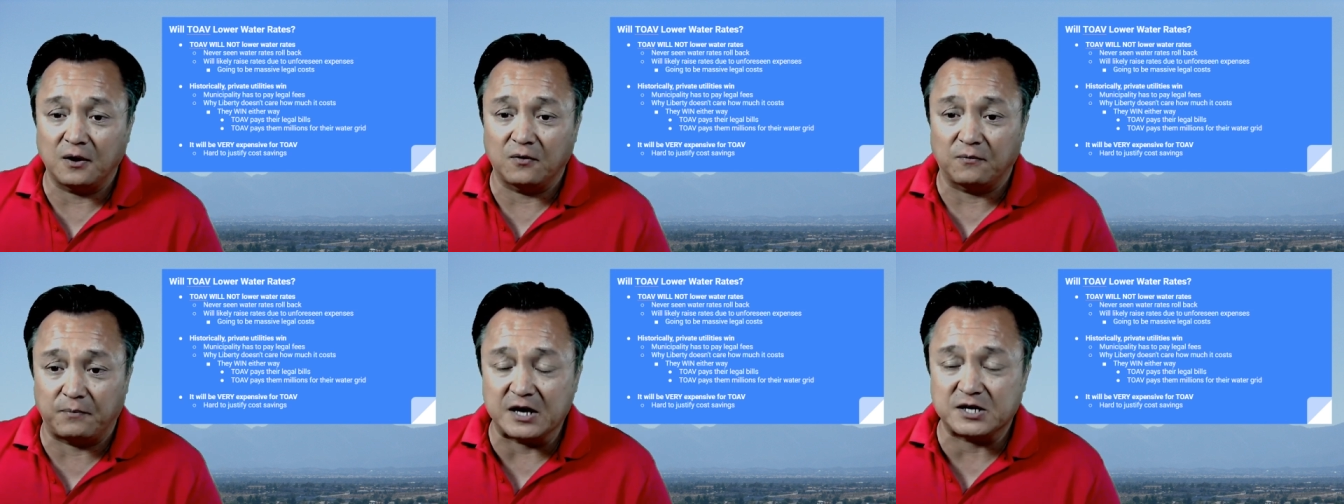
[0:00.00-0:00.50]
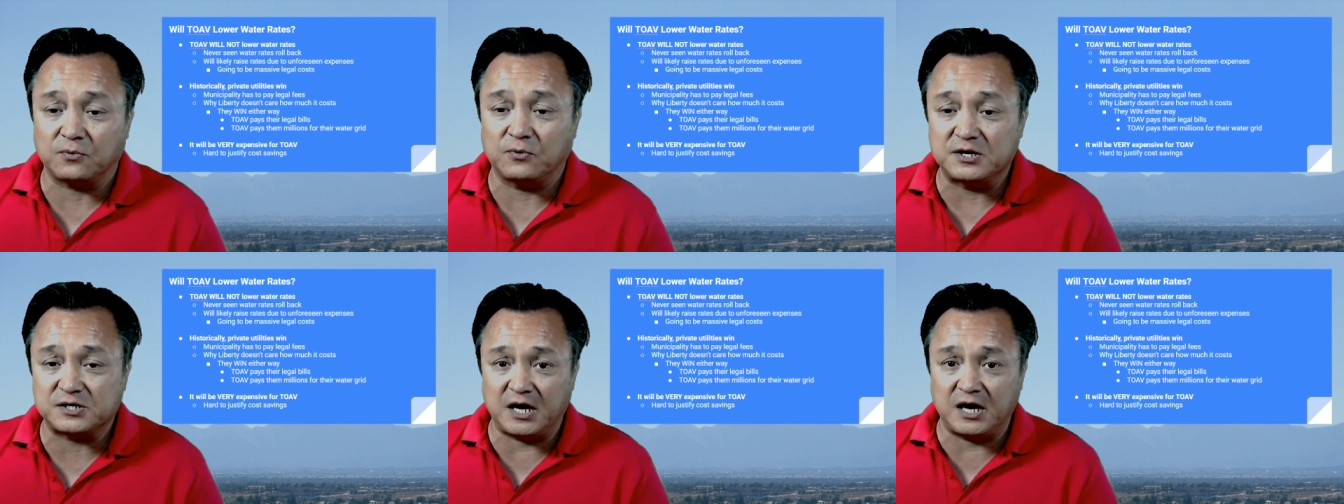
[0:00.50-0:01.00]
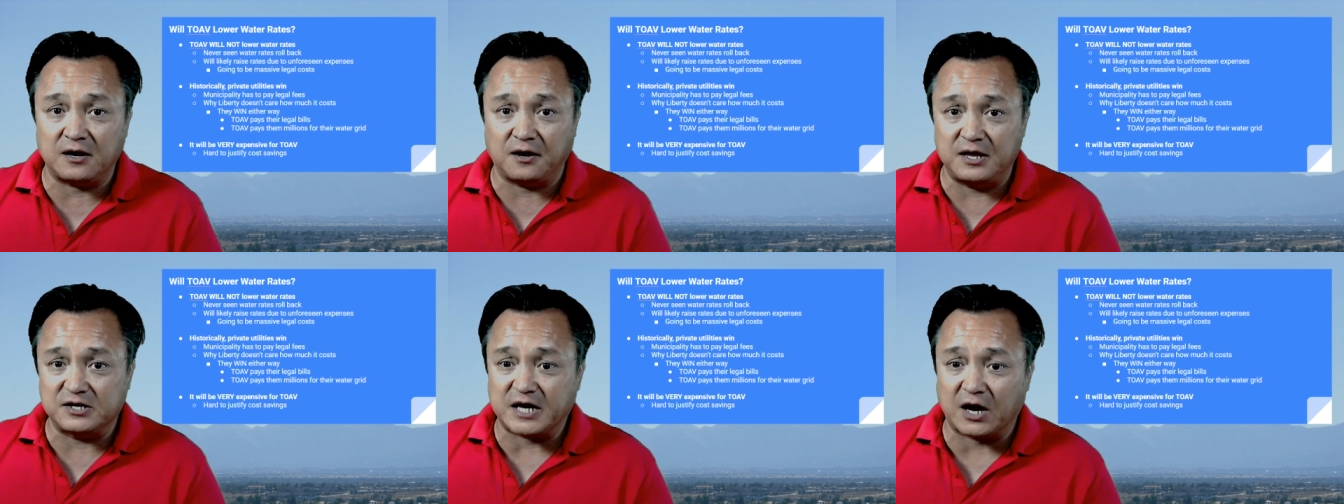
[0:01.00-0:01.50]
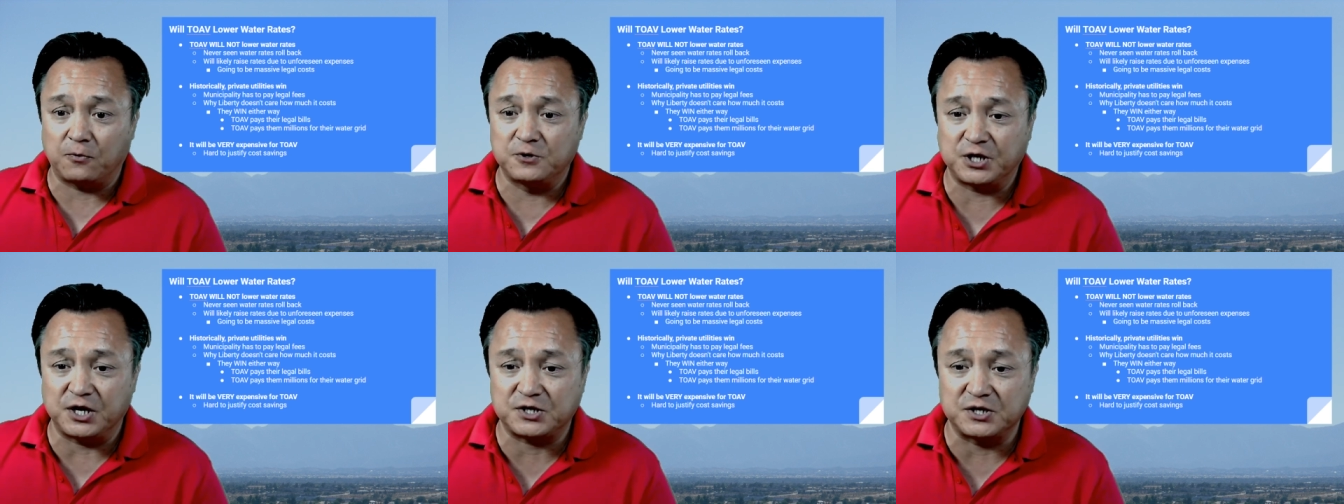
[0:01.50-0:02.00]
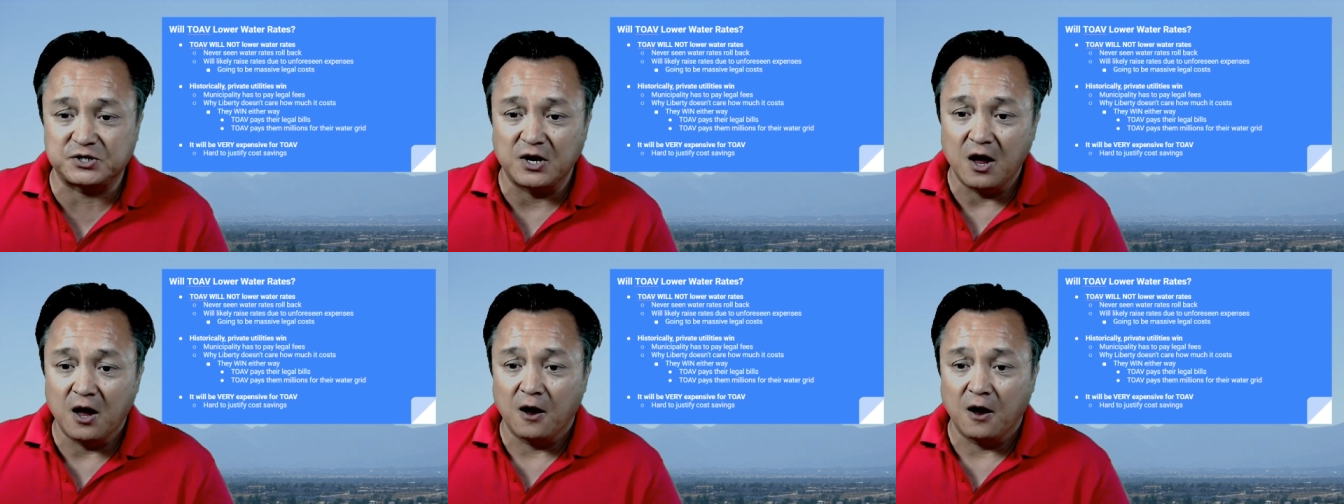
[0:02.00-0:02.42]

based on what I've seen on these acquisitions,